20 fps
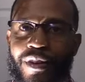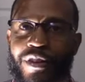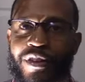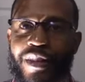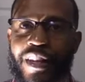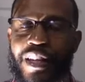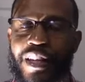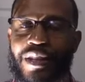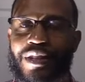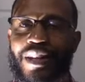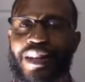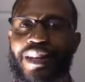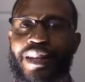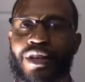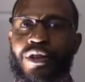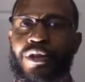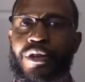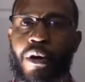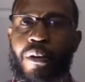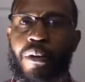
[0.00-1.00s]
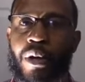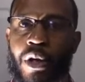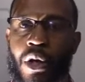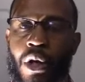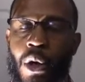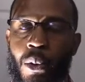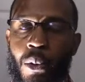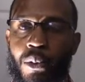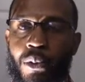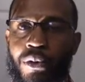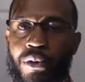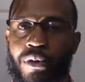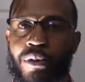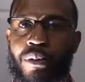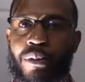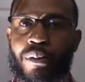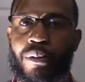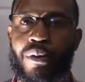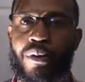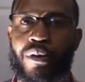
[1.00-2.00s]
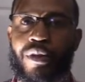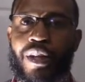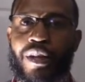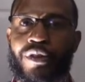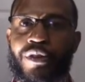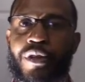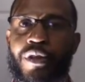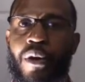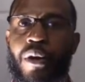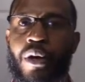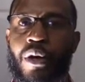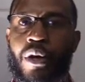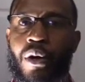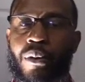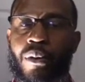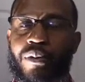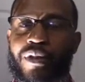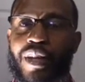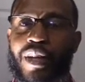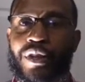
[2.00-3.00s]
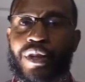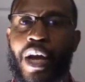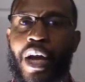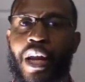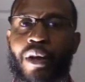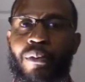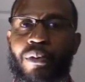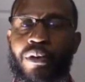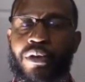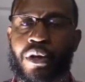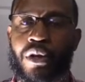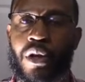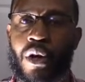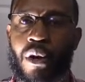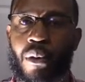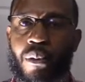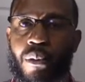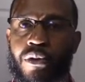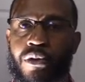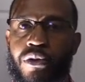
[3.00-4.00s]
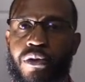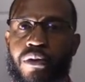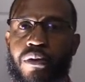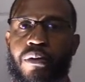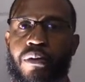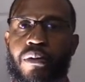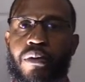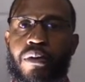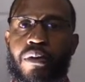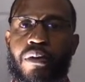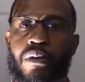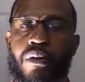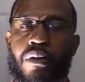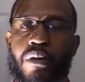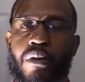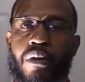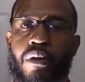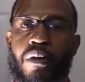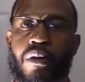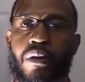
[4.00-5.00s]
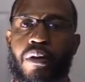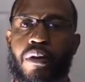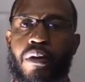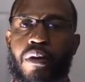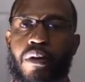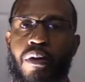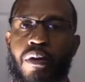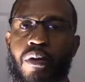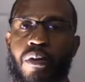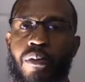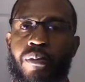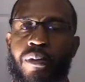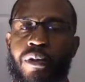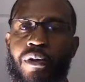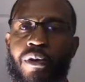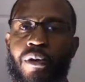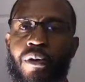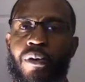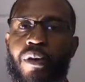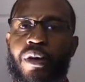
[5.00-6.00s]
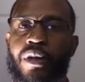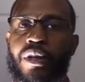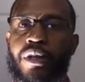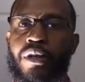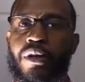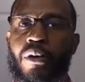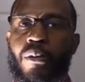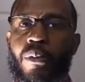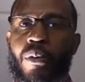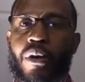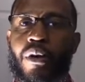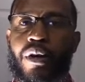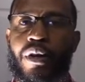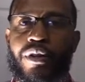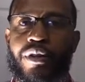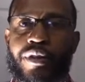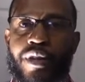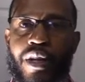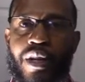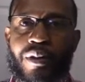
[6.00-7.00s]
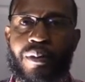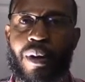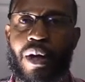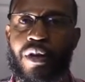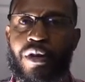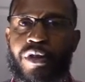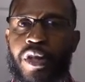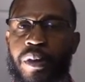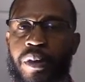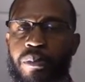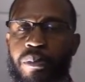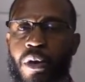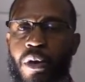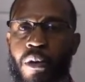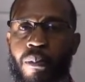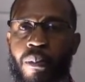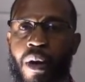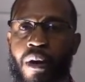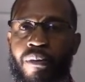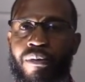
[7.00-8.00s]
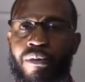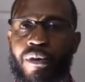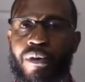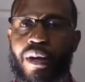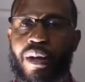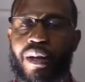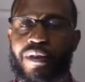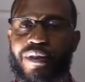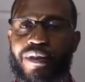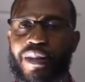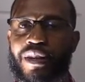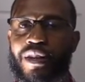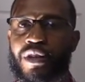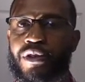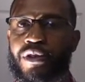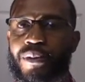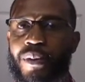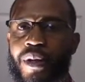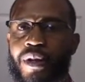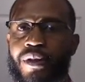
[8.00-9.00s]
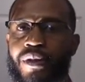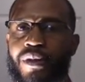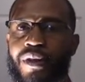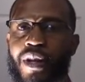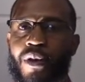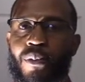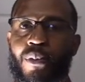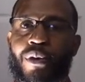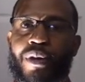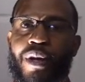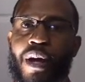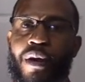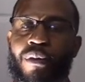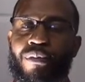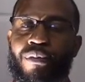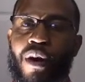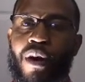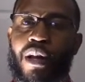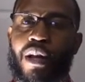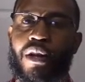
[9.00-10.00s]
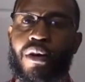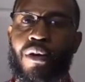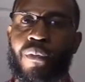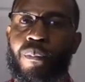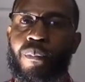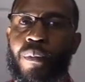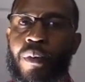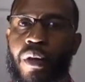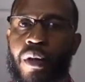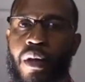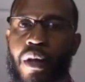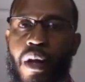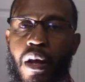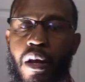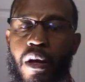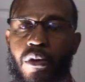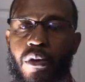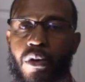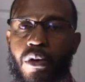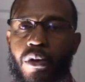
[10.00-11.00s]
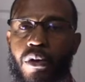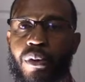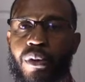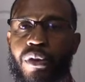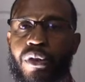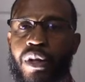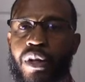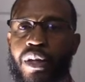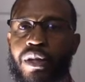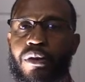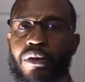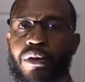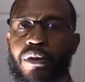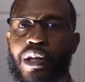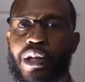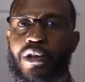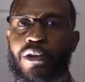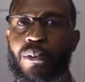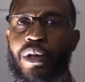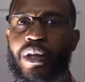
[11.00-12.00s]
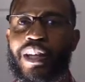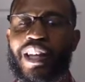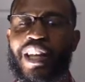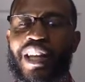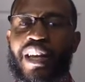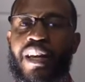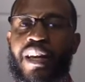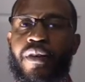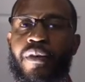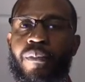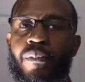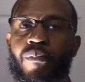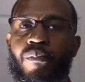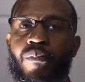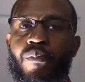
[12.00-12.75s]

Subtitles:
said that he saw a ghost. They saw a ghost. They thought it was a ghost. But Lord, in your word it says, my sheep know my voice, and a stranger they will not follow. And Lord, we thank you that we can